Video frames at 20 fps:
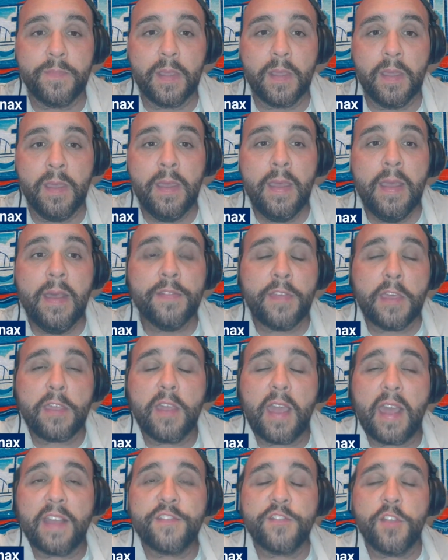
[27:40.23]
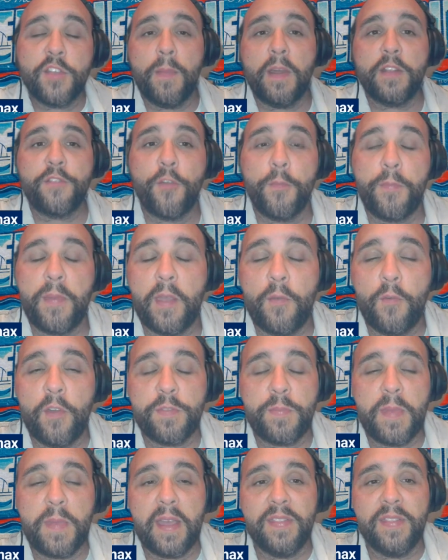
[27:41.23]
Thank you guys so much for being with me
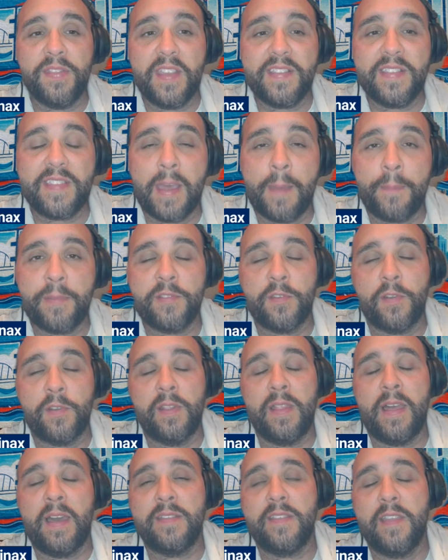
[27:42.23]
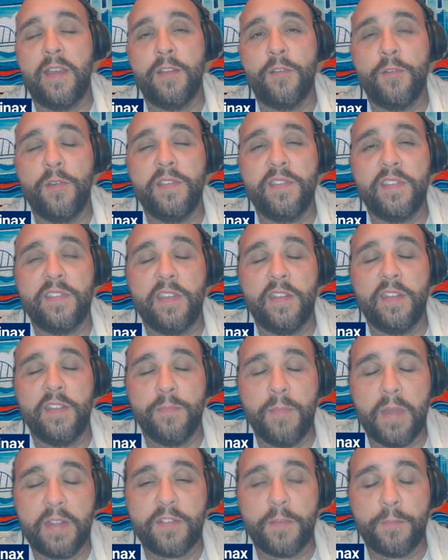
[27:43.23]
on this episode of Locked On Grizzlies. It is
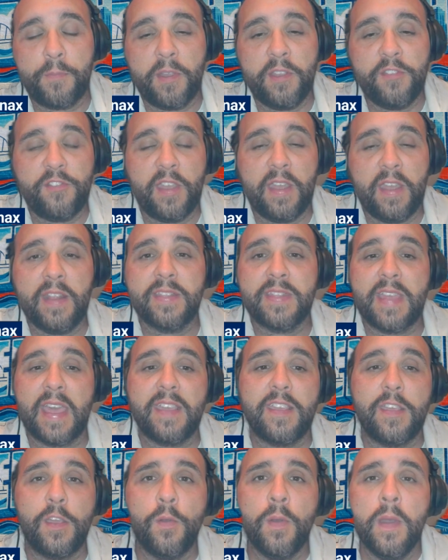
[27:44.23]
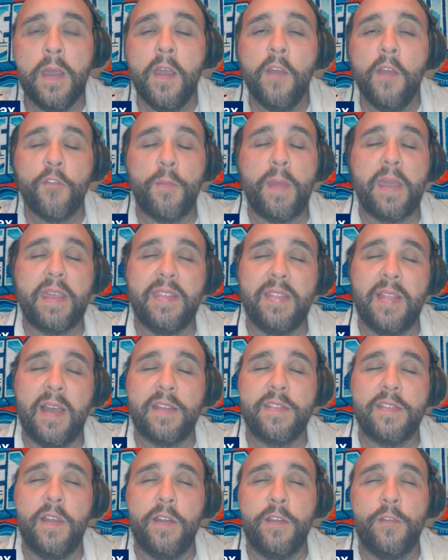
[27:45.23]
much appreciated. Thank you for making
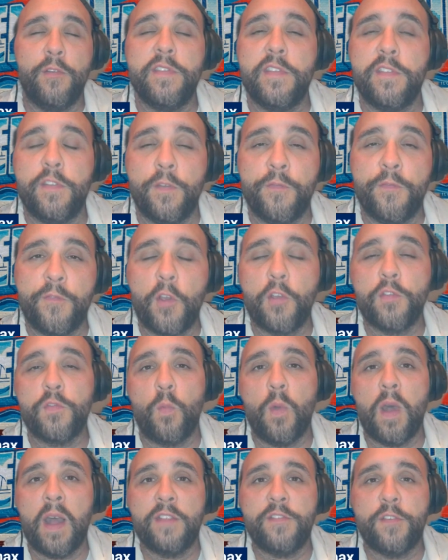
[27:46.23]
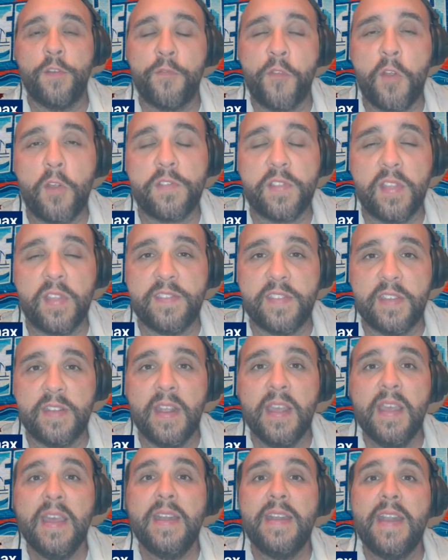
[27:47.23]
Locked On Grizzlies your first watch, your first listen.
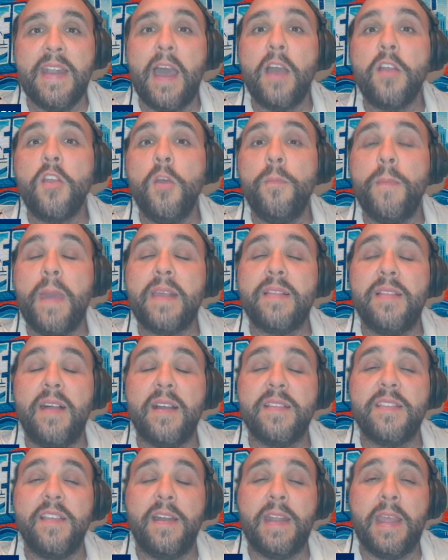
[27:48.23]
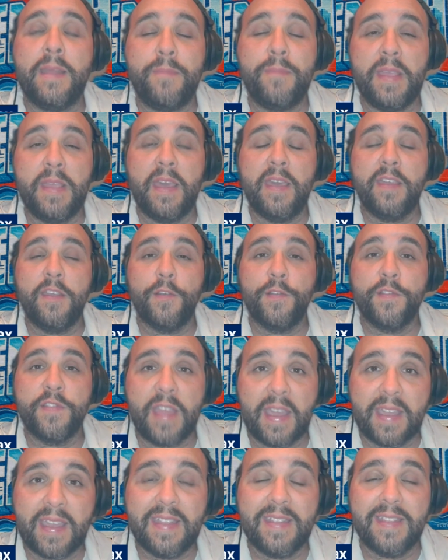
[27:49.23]
Now go make Locked On NBA your
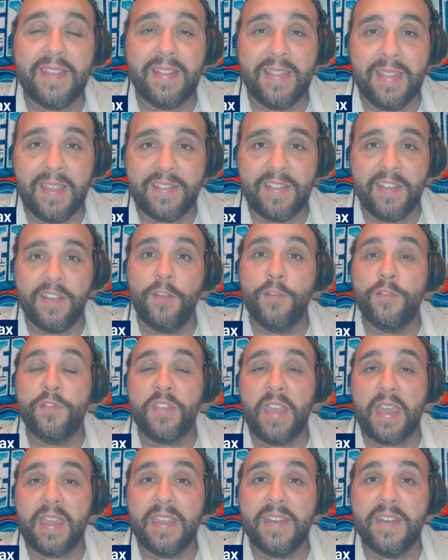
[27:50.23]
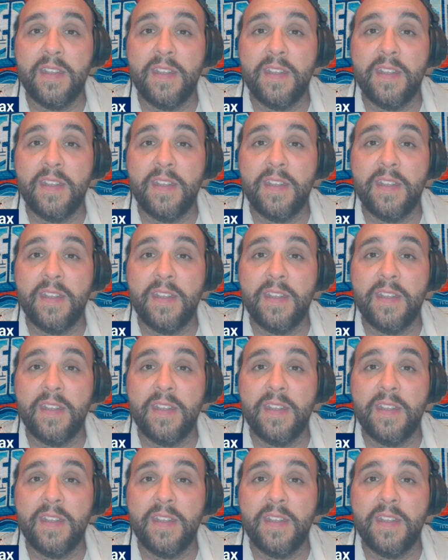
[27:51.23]
second listen, your second